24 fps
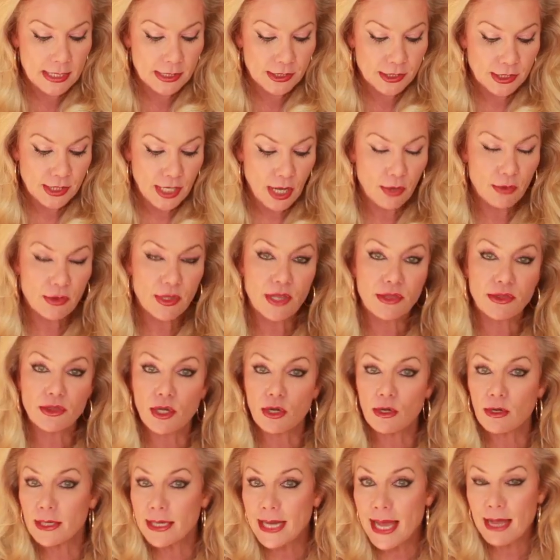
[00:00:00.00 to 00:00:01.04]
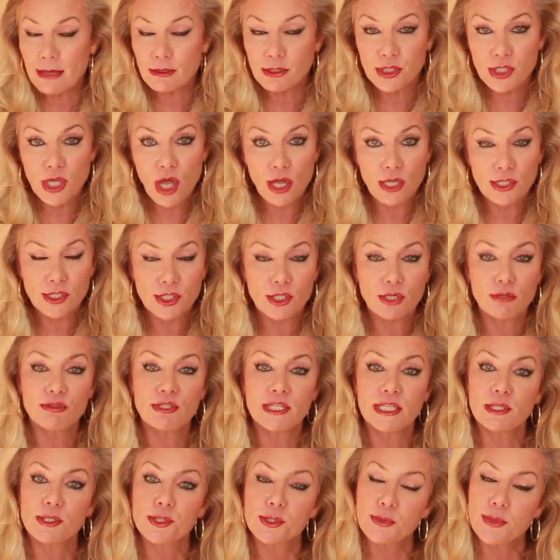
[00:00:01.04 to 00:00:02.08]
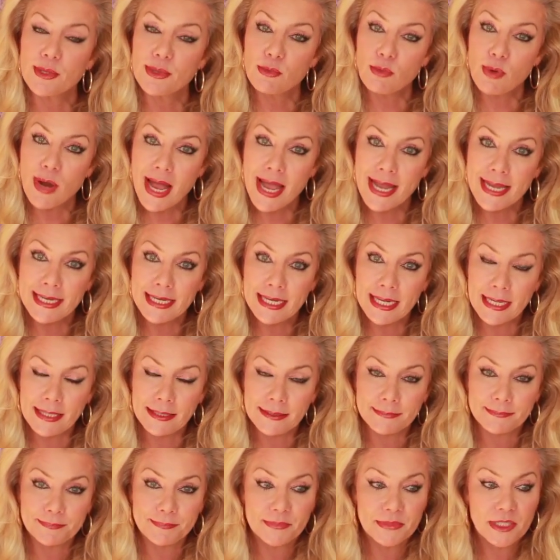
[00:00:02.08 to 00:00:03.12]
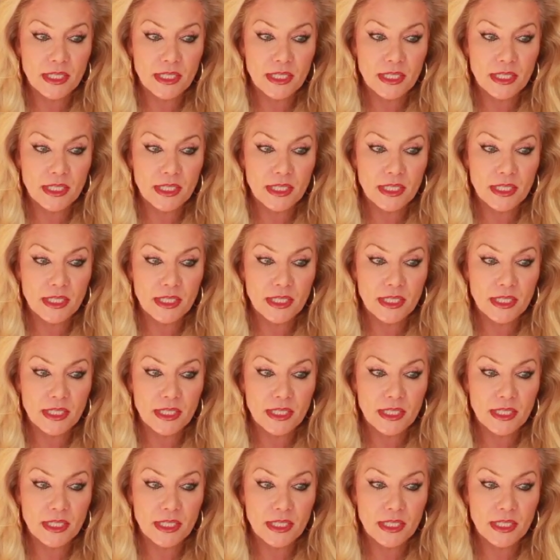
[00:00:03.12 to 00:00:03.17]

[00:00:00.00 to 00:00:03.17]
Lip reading: So the third house also deals with writing.